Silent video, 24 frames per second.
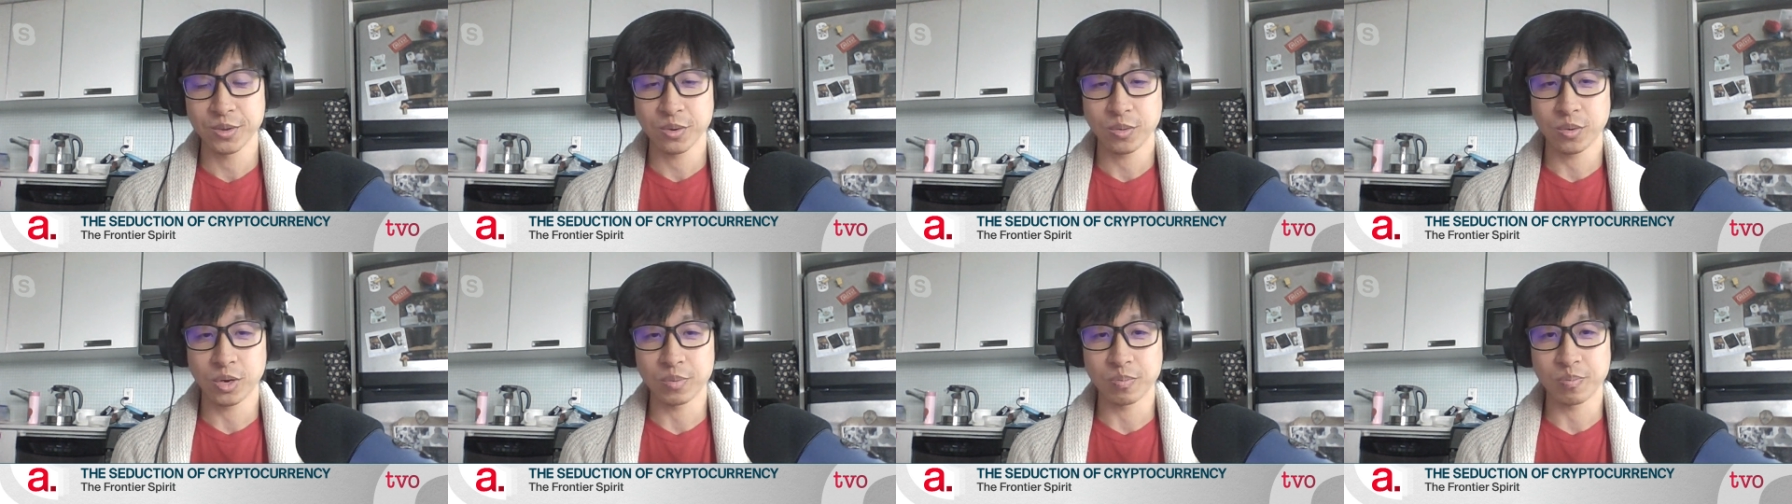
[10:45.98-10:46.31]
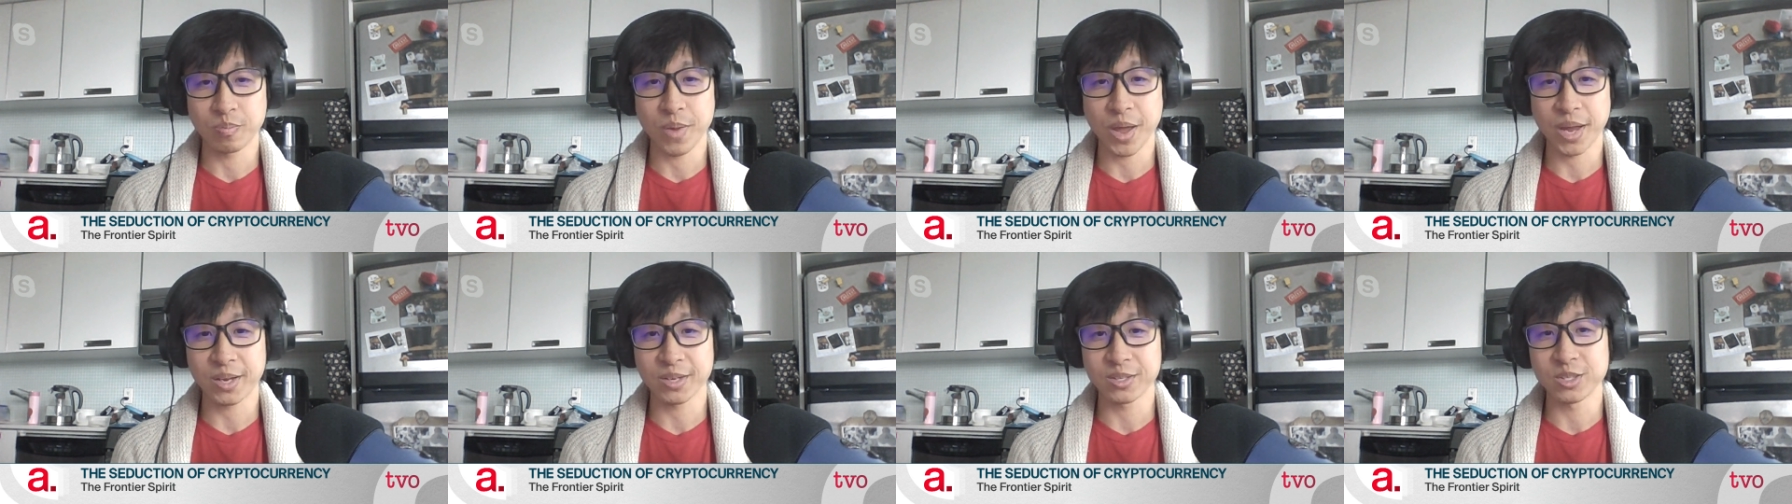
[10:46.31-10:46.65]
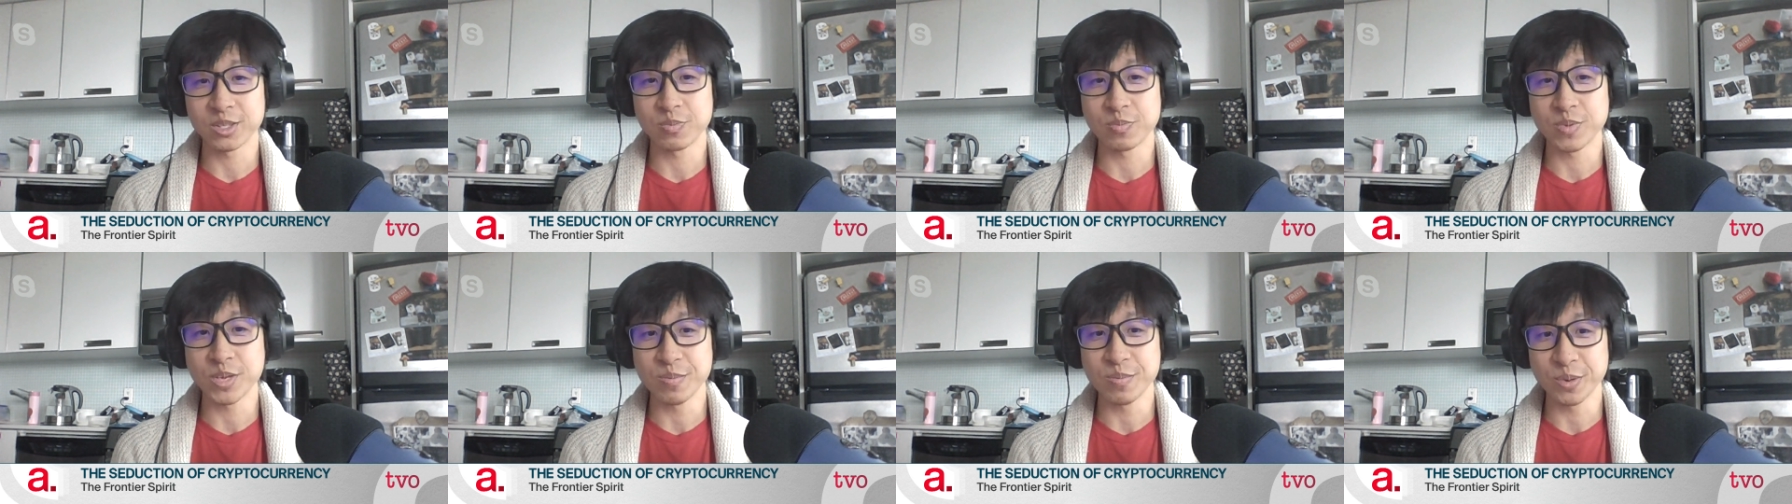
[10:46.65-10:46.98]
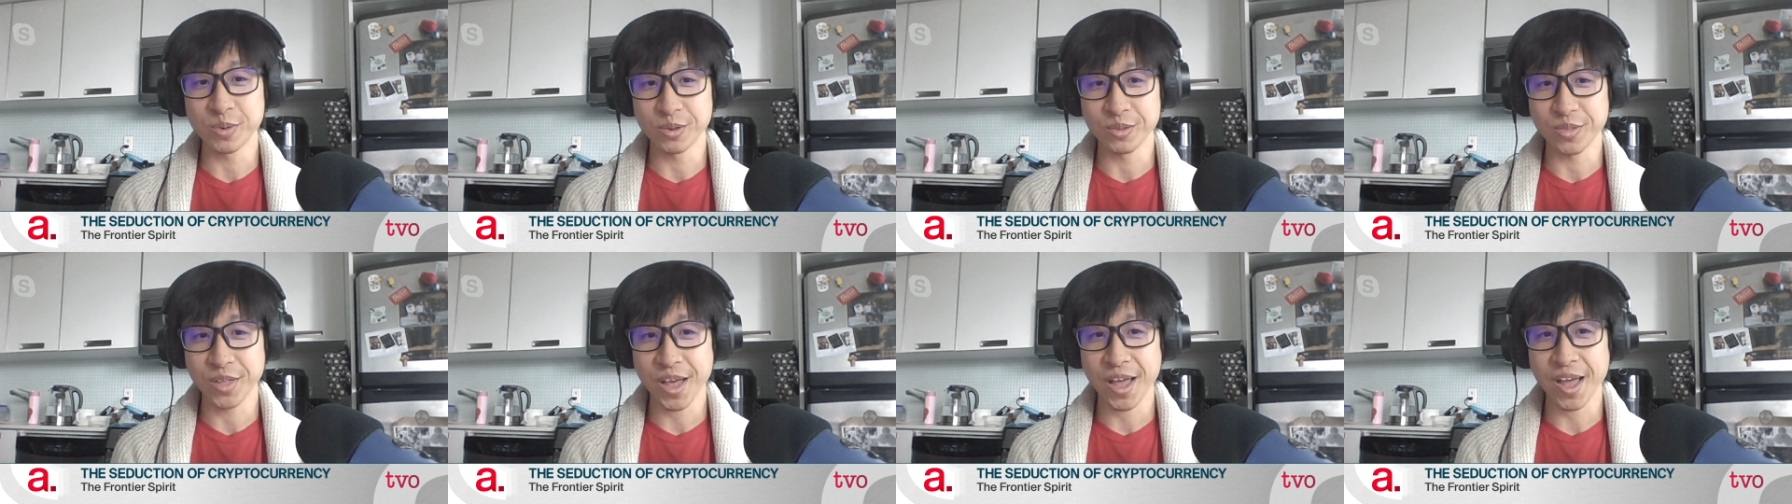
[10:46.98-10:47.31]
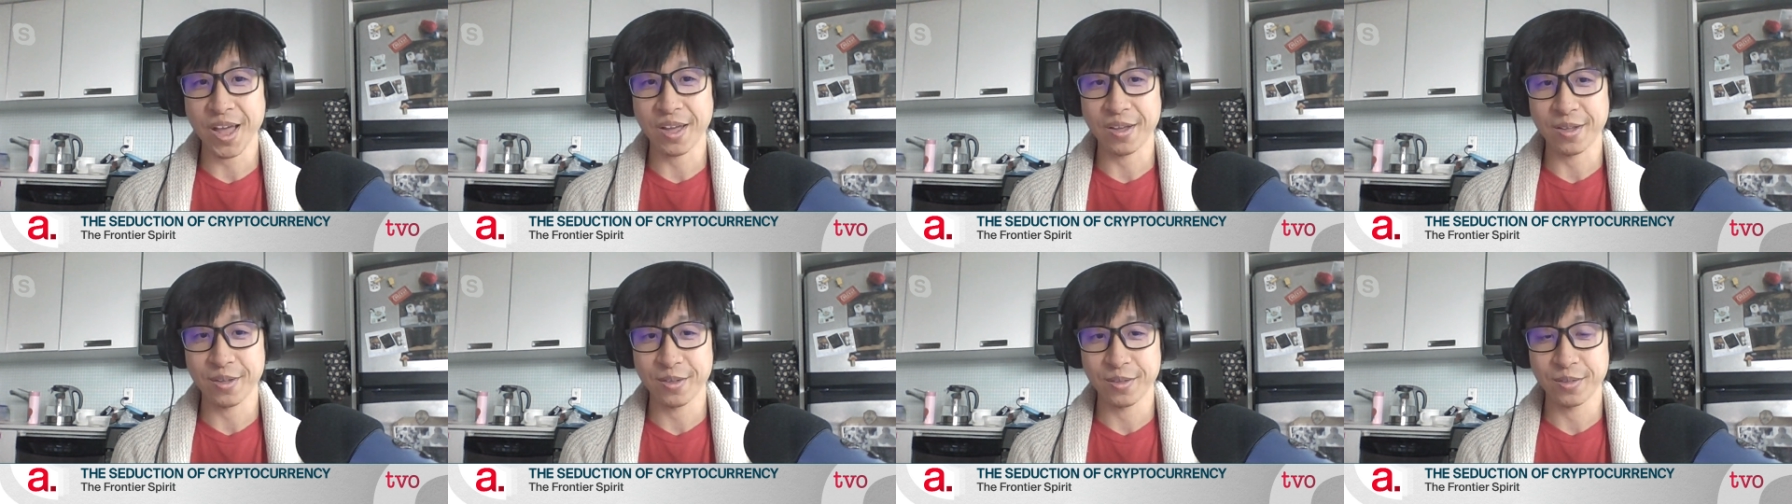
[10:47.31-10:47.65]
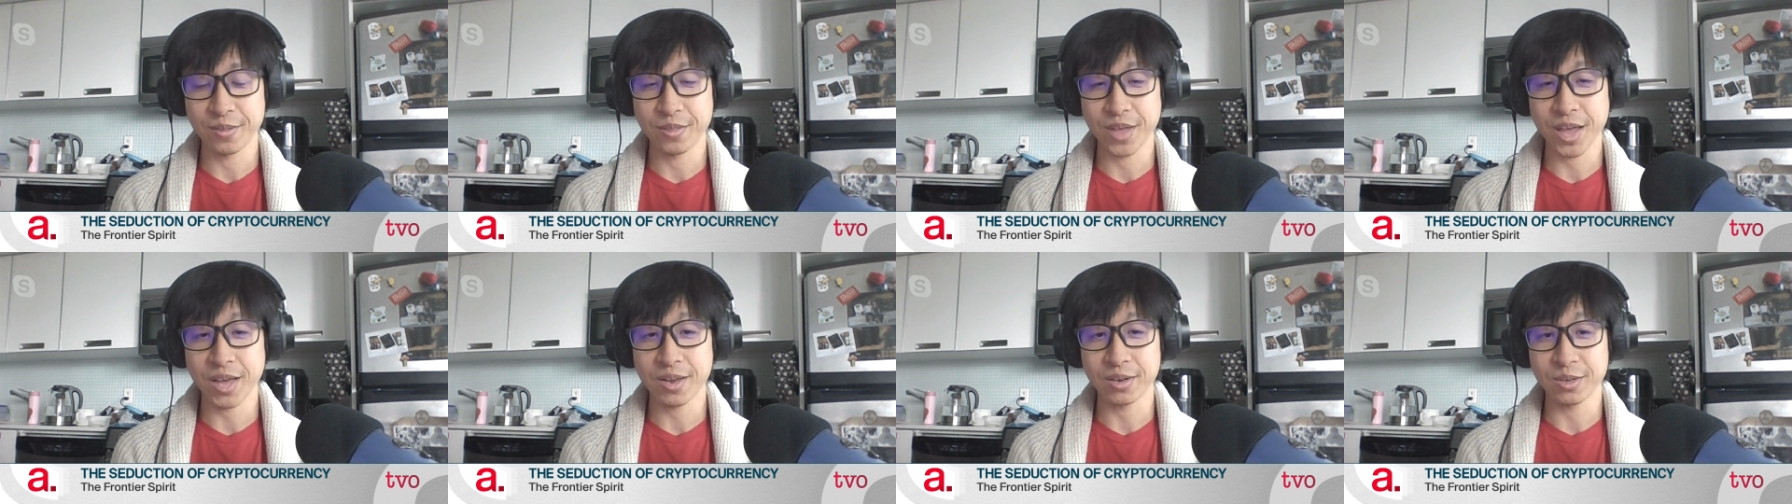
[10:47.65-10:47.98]
what beckons people there,
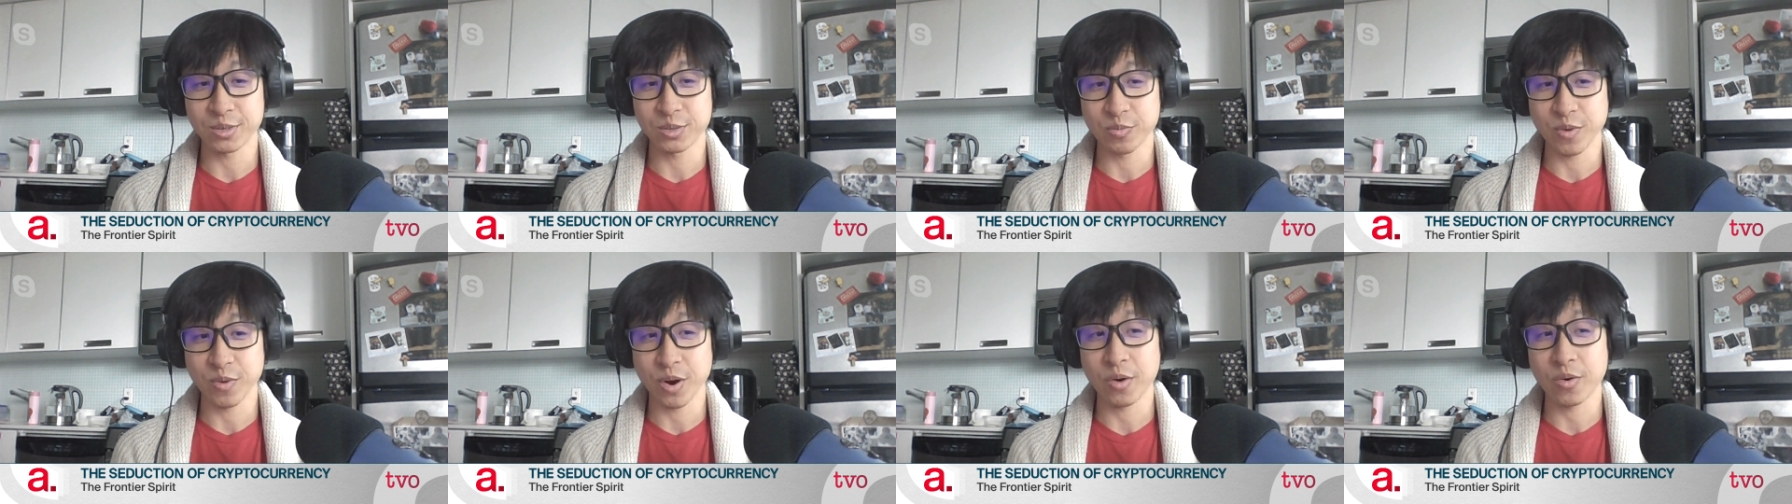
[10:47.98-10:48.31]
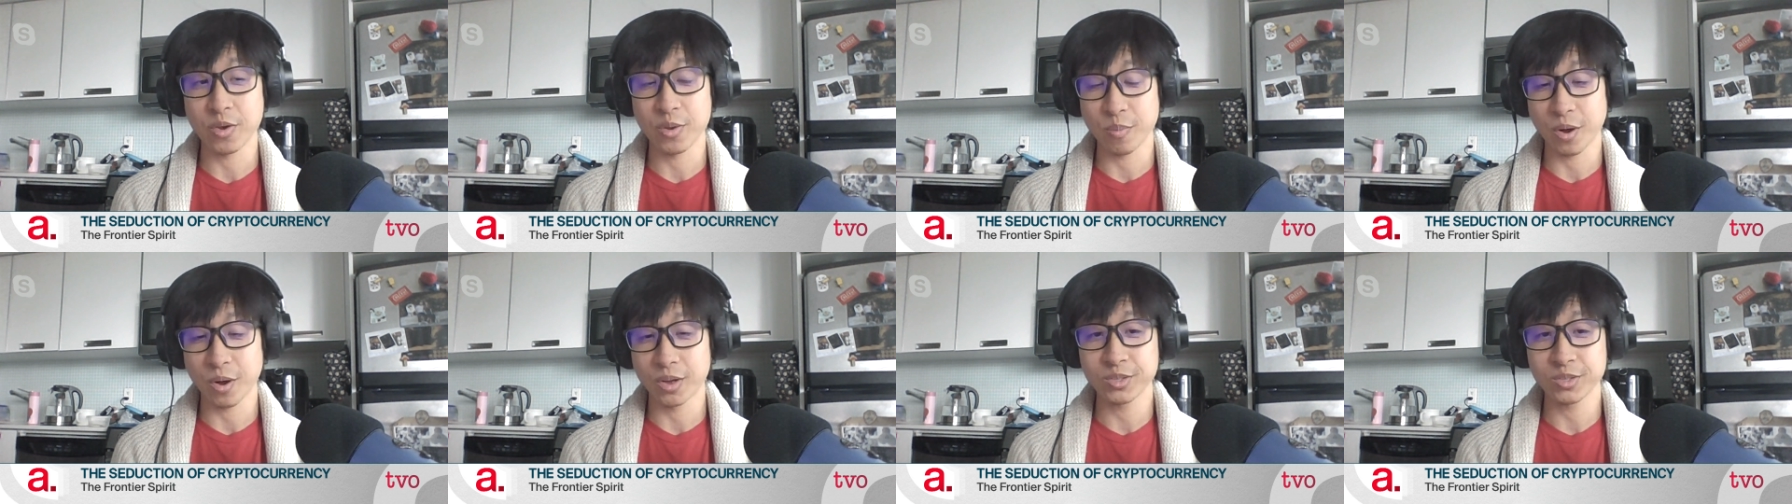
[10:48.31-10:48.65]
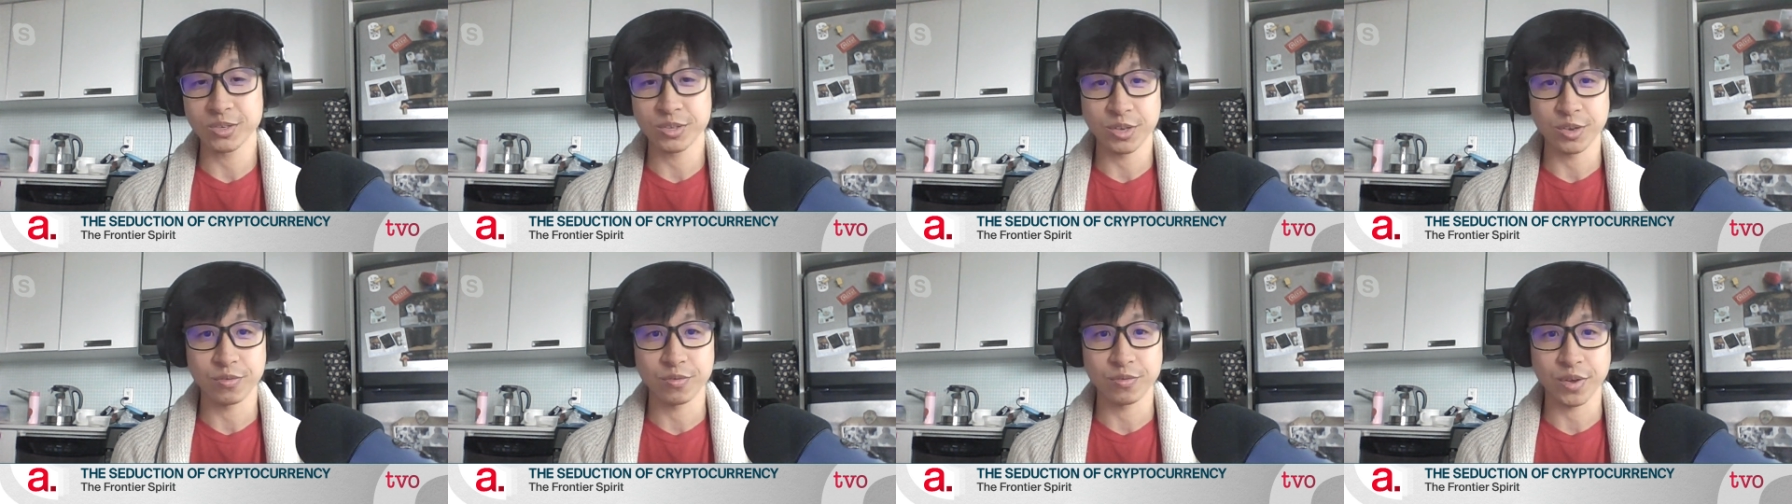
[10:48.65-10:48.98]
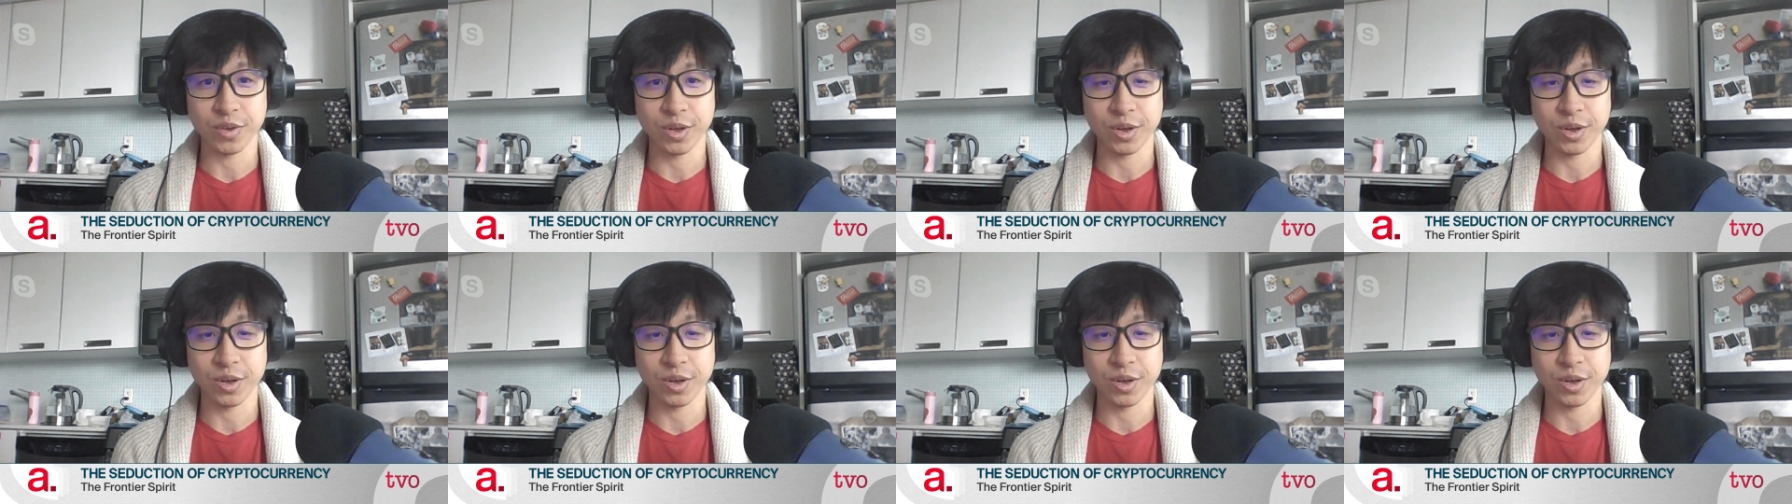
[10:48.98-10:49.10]
that is very positive.